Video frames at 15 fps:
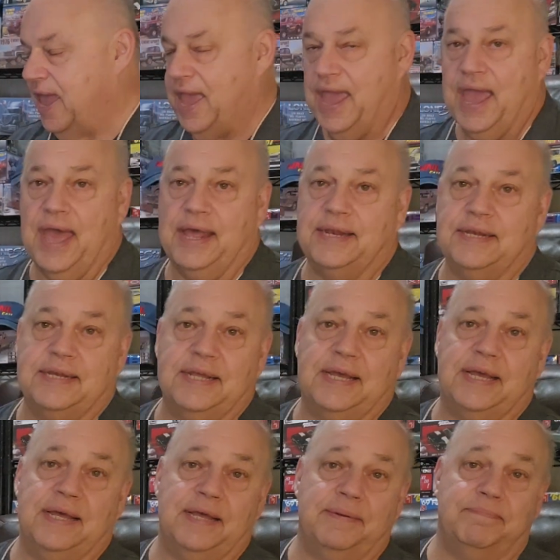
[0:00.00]
And,
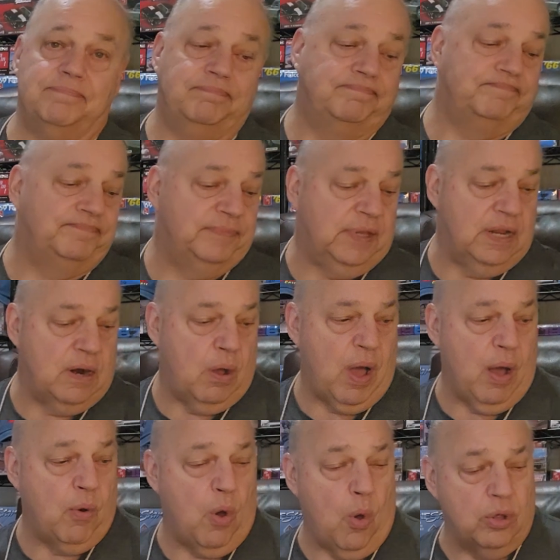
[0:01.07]
you know,
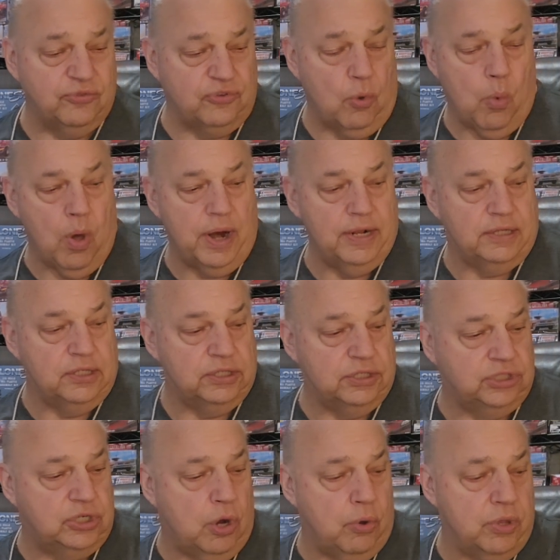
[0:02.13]
I also wanted to
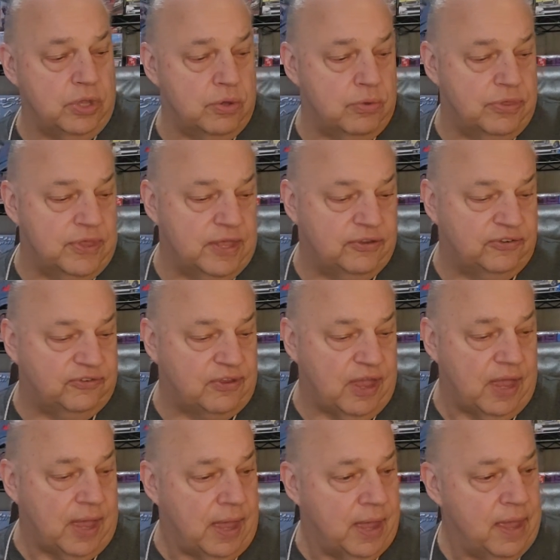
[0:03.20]
show you this
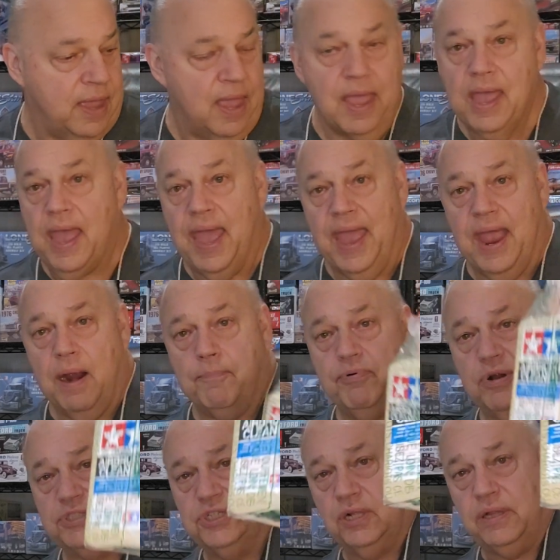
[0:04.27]

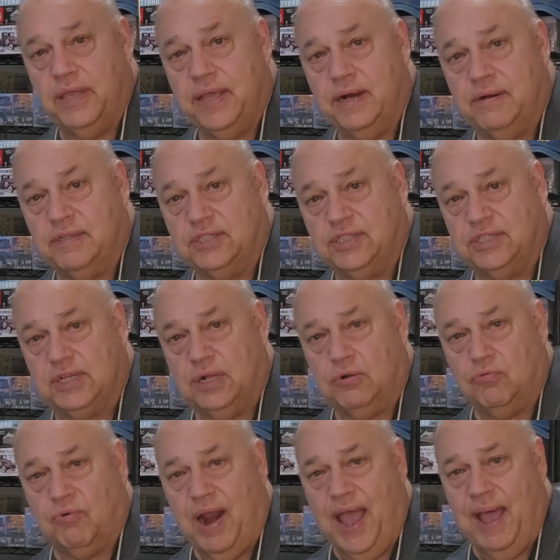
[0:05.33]
airbrush cleaner. It's
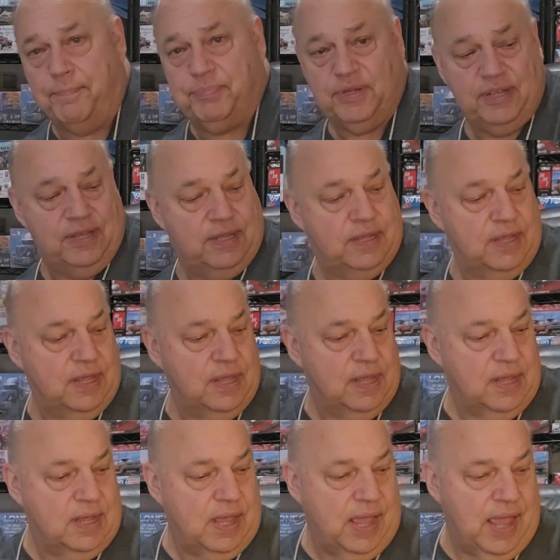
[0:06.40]
still wrapped.
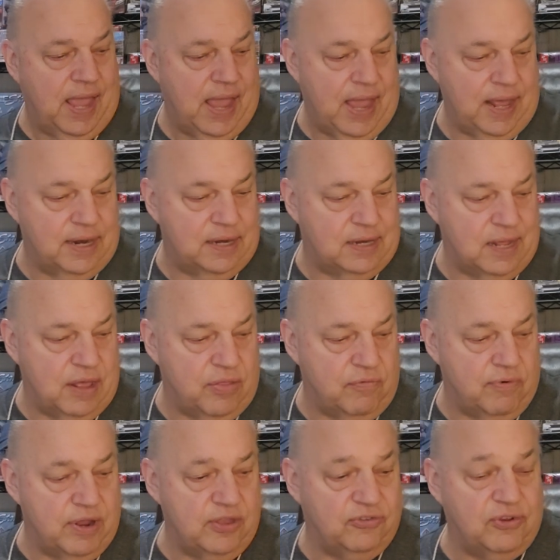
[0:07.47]
And the
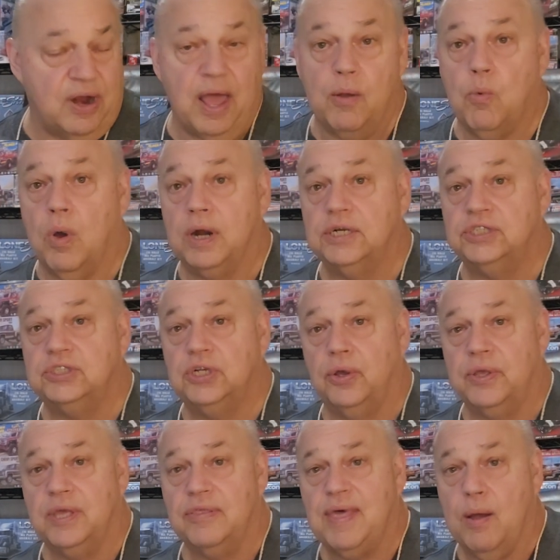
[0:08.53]
reason I want to show
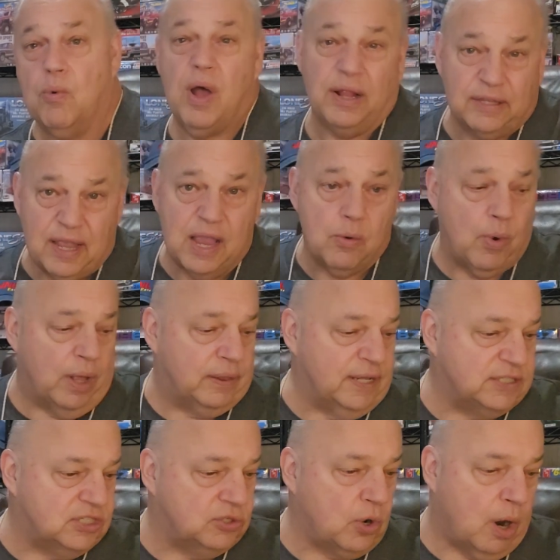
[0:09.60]
you that, well, I'll tell you what,
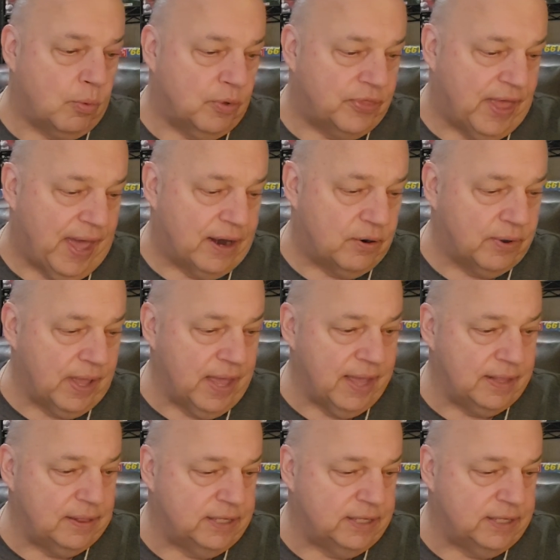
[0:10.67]
let's start with that, okay?